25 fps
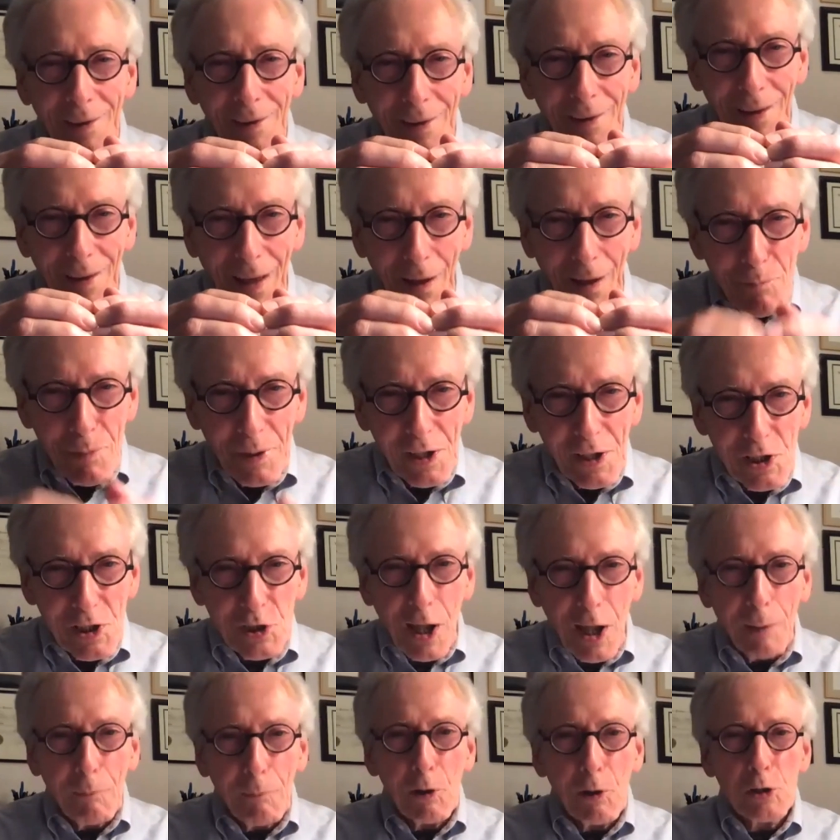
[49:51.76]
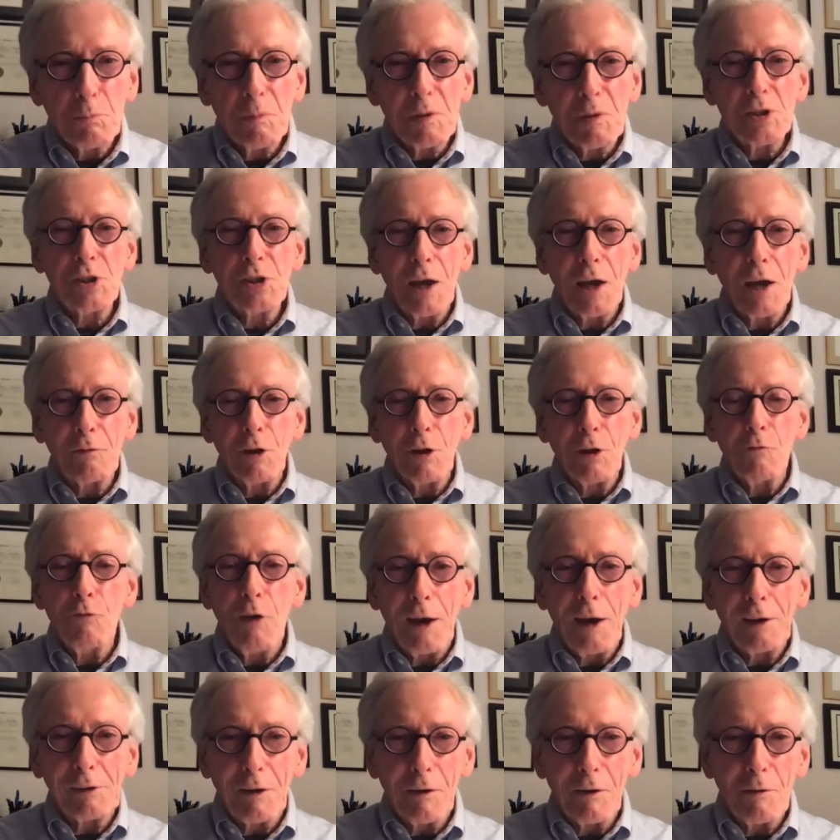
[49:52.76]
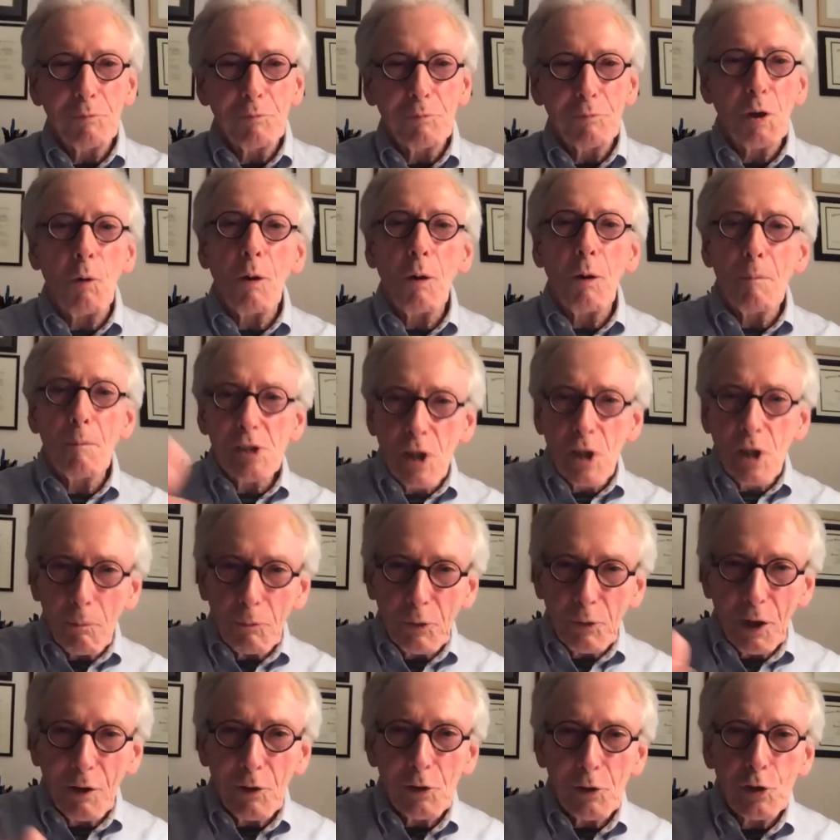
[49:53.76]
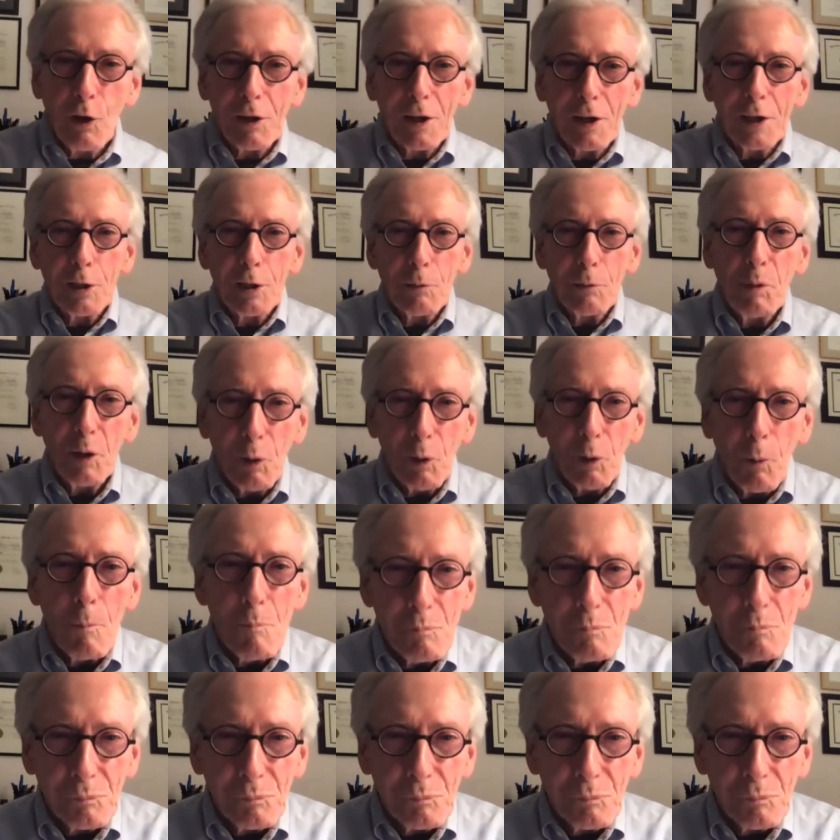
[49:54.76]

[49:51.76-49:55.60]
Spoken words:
have been established to be safe and effective. So let me stop there and turn it to Bill.